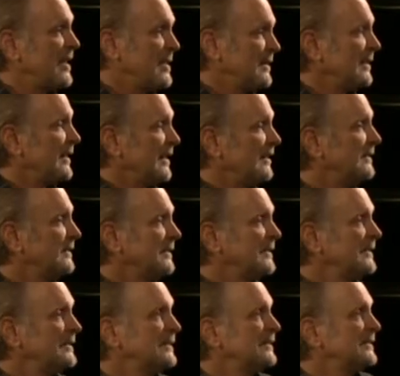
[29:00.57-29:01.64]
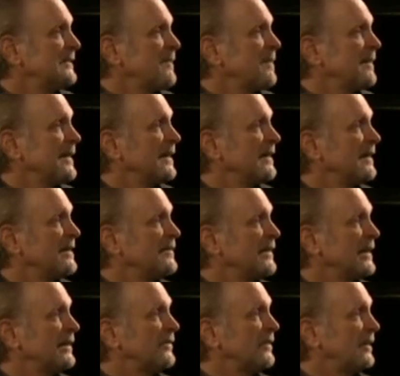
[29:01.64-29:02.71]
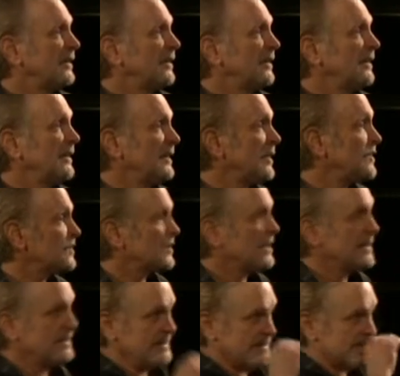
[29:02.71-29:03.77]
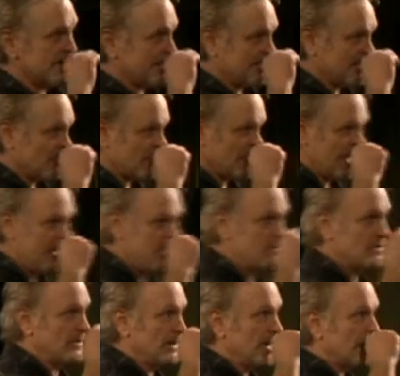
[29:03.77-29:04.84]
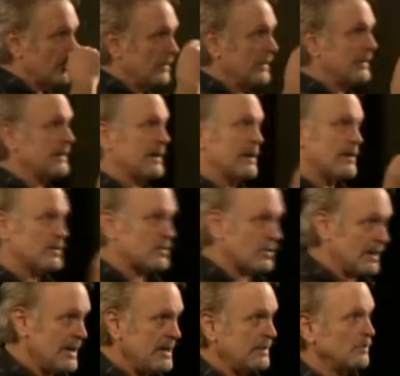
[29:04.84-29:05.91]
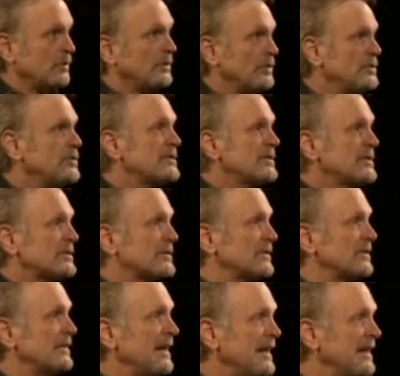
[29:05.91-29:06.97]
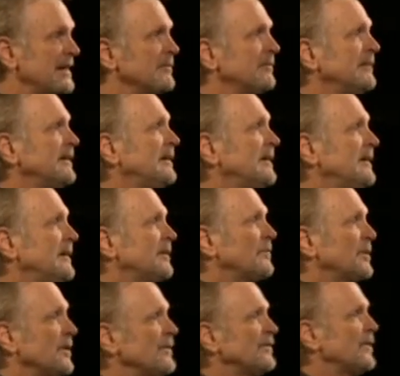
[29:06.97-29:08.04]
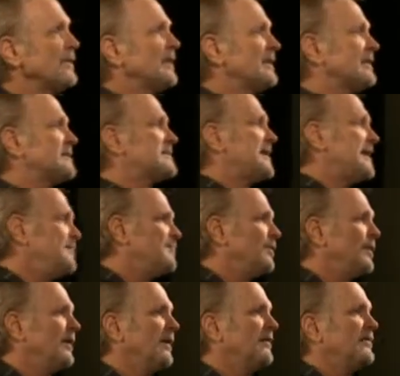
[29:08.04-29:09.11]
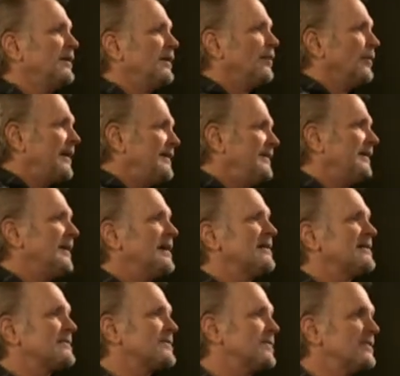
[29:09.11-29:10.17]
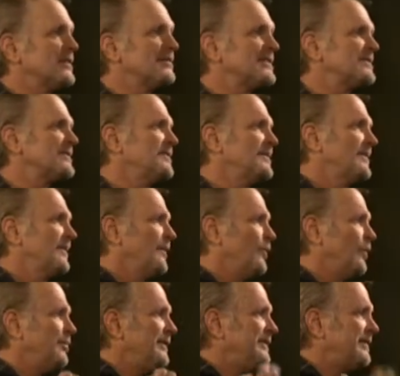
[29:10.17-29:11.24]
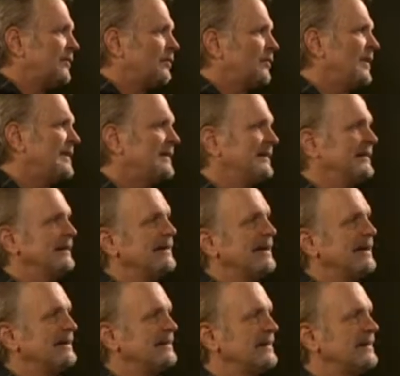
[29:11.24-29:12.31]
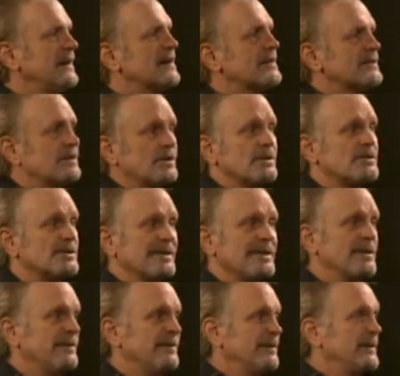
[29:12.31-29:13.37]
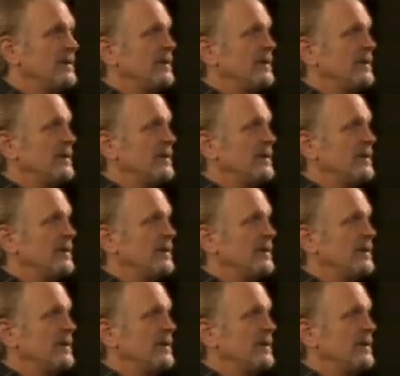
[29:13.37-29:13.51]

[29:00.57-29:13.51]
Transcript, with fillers: taught that. He says, he goes on, he says, there's danger not only that our trade will lose its good name, but also that the temple of the great goddess Artemis will be discredited and the goddess herself,